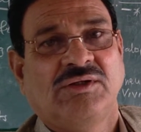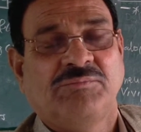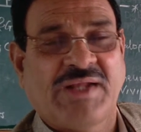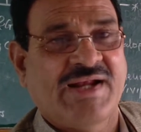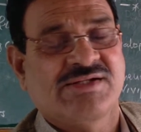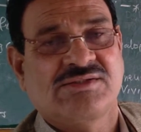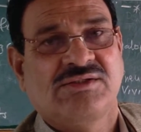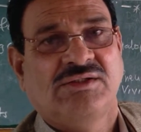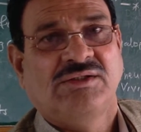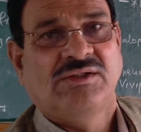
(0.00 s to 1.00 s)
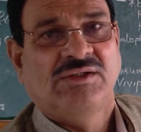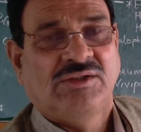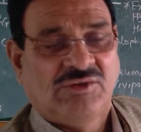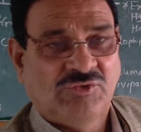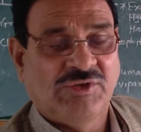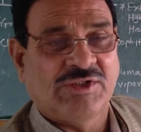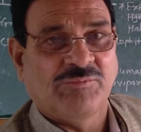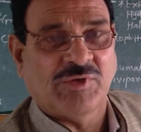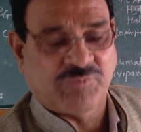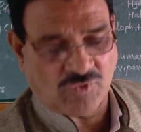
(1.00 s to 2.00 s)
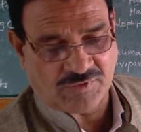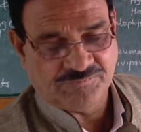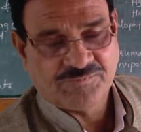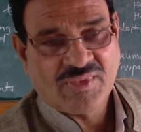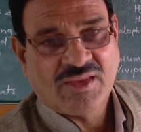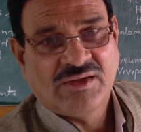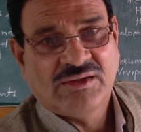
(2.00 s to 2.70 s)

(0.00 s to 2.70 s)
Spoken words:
plants. Unit number 4.